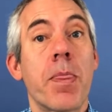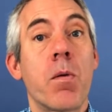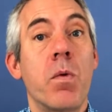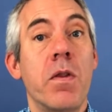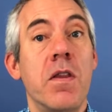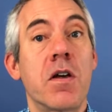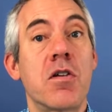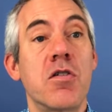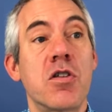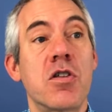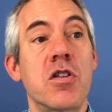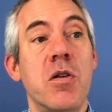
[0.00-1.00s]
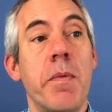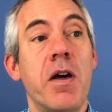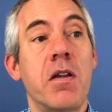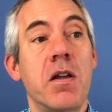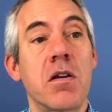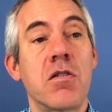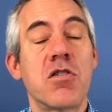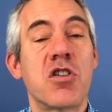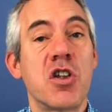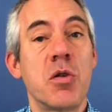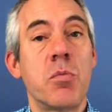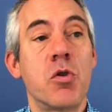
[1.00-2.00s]
with the customer, the
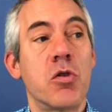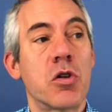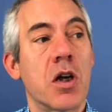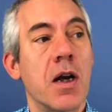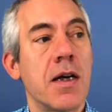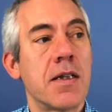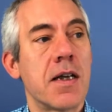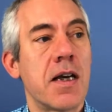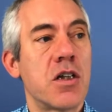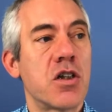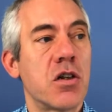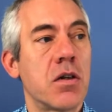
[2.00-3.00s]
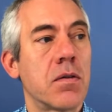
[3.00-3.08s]
consumer organisation.